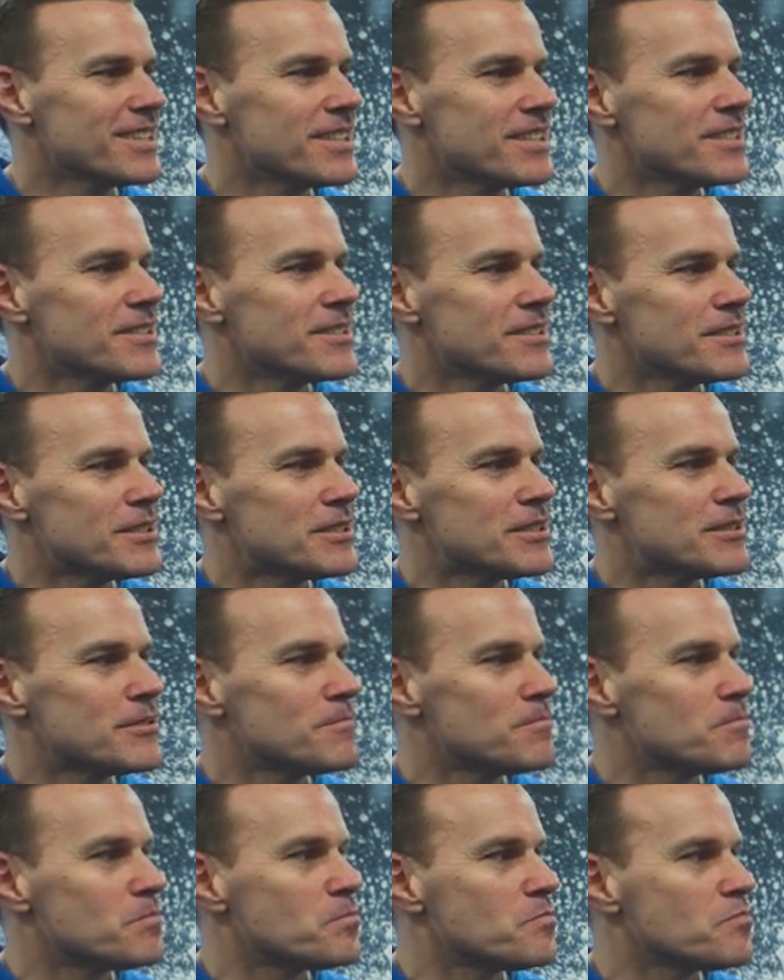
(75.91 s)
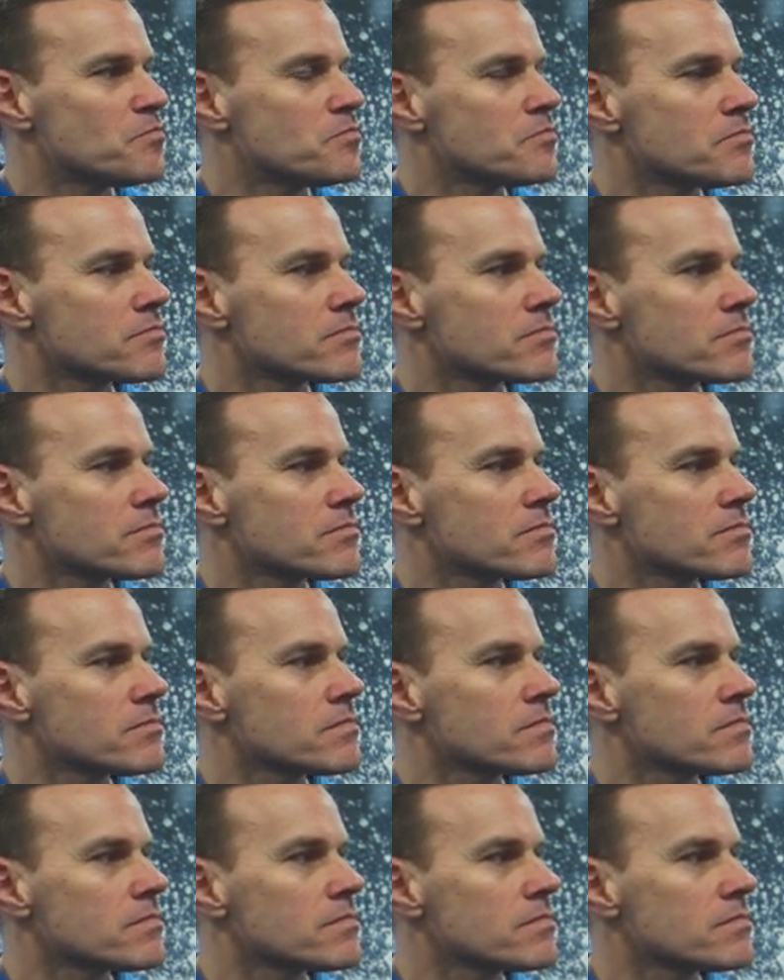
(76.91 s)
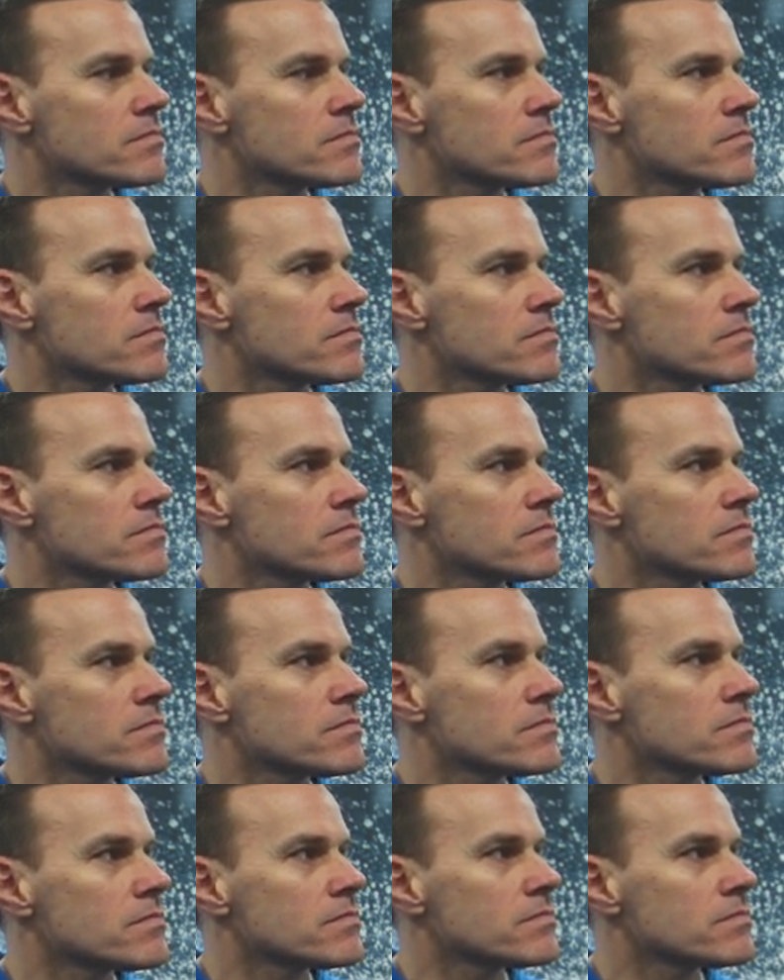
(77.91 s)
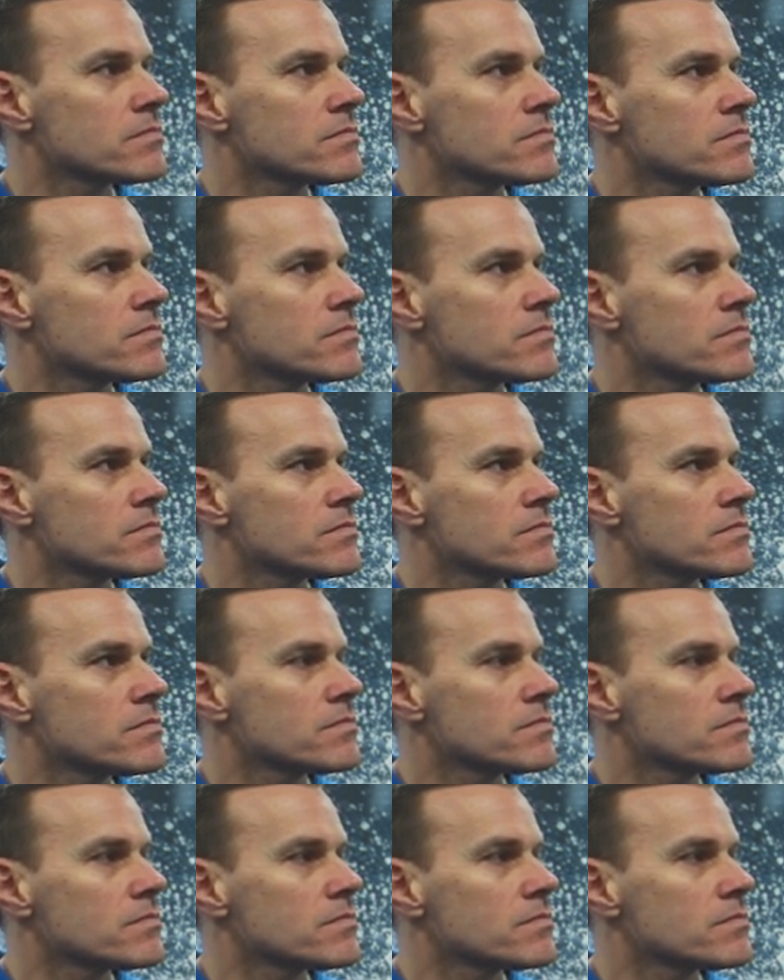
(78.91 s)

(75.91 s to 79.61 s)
This person isn't speaking.